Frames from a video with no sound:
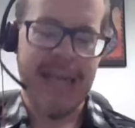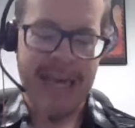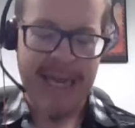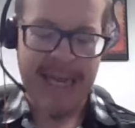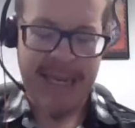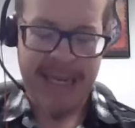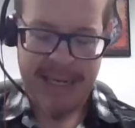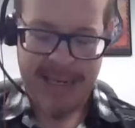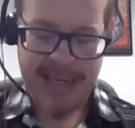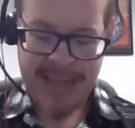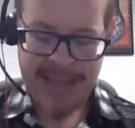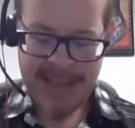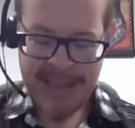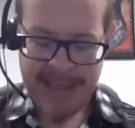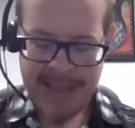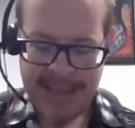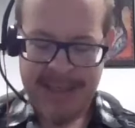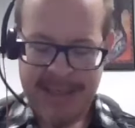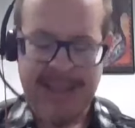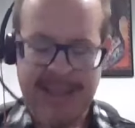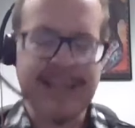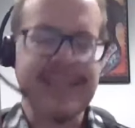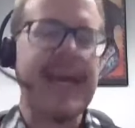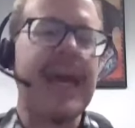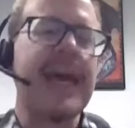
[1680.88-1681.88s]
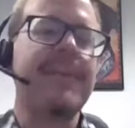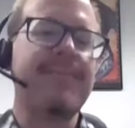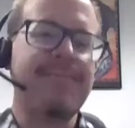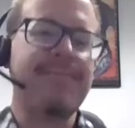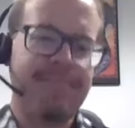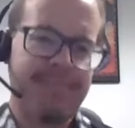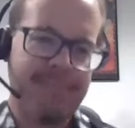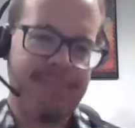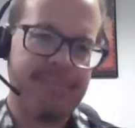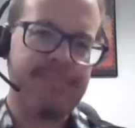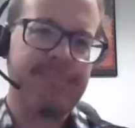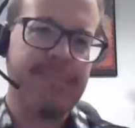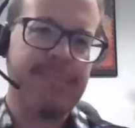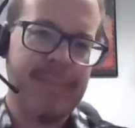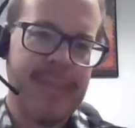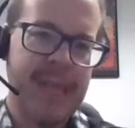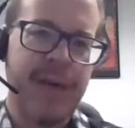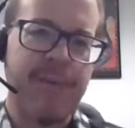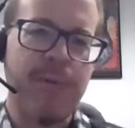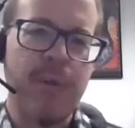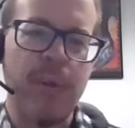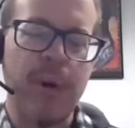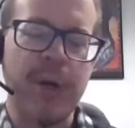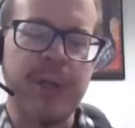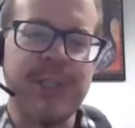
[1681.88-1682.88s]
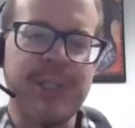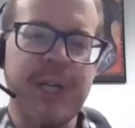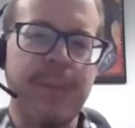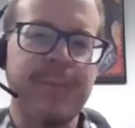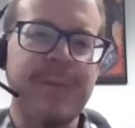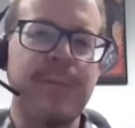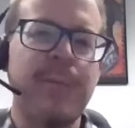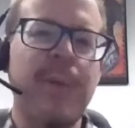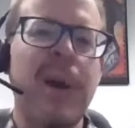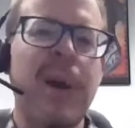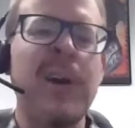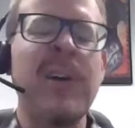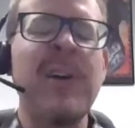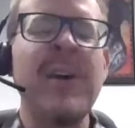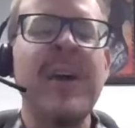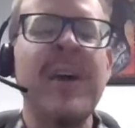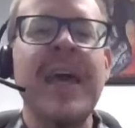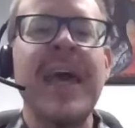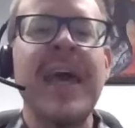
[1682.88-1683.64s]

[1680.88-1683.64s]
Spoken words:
night because I have a workshop tomorrow,